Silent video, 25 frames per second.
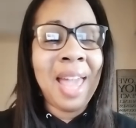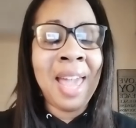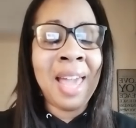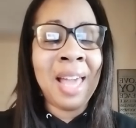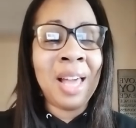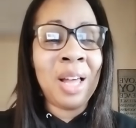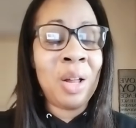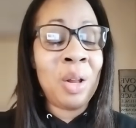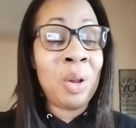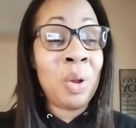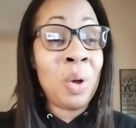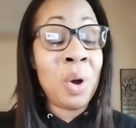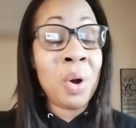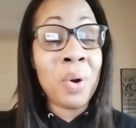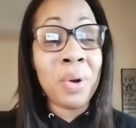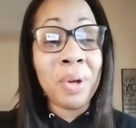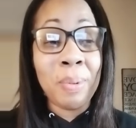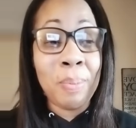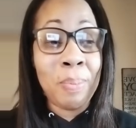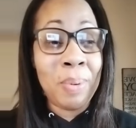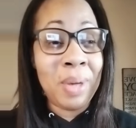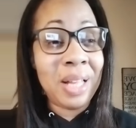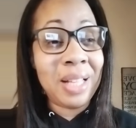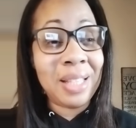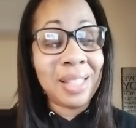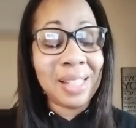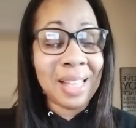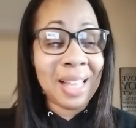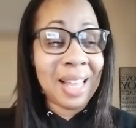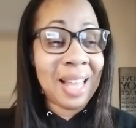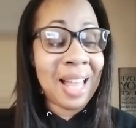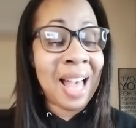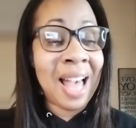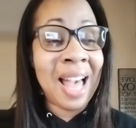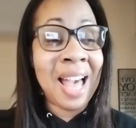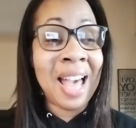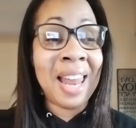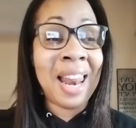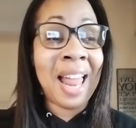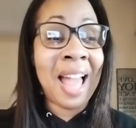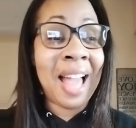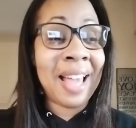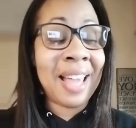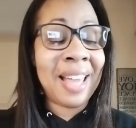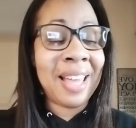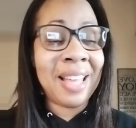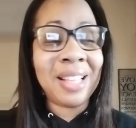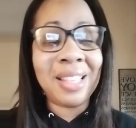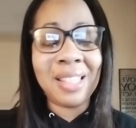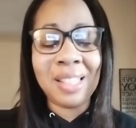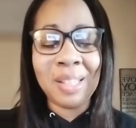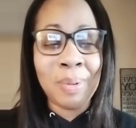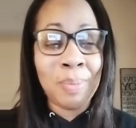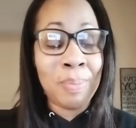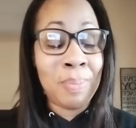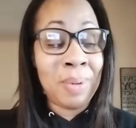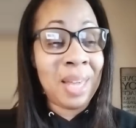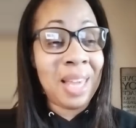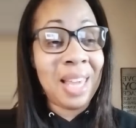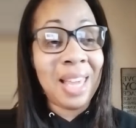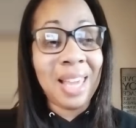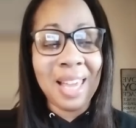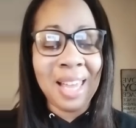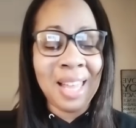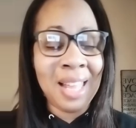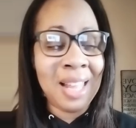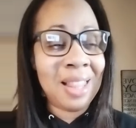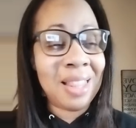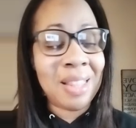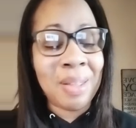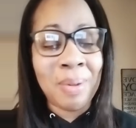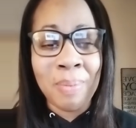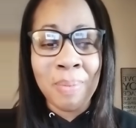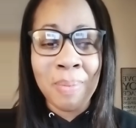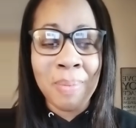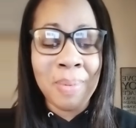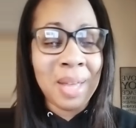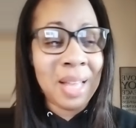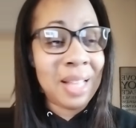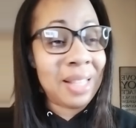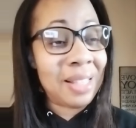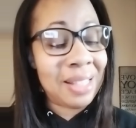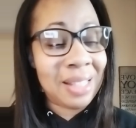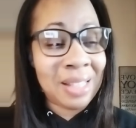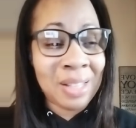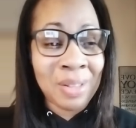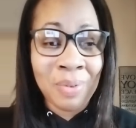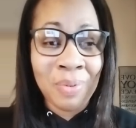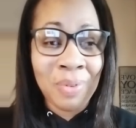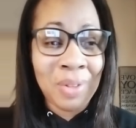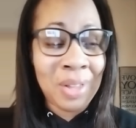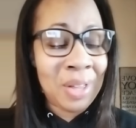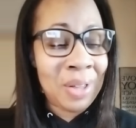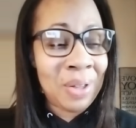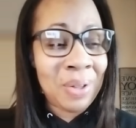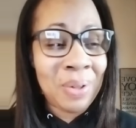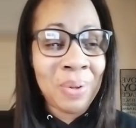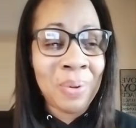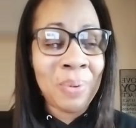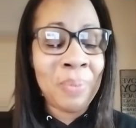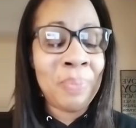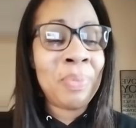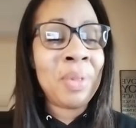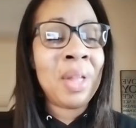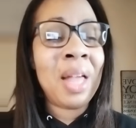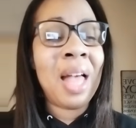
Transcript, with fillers: And glory be to God, I get to be in the midst of you.